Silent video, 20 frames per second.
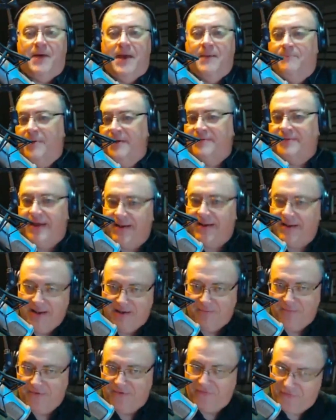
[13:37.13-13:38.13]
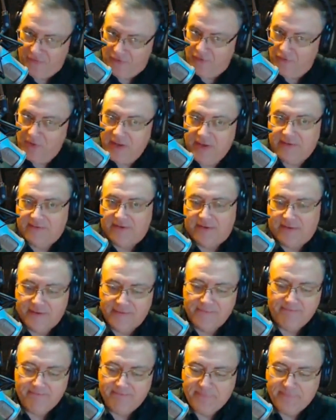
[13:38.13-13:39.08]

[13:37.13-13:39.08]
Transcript: I picked that number for a reason.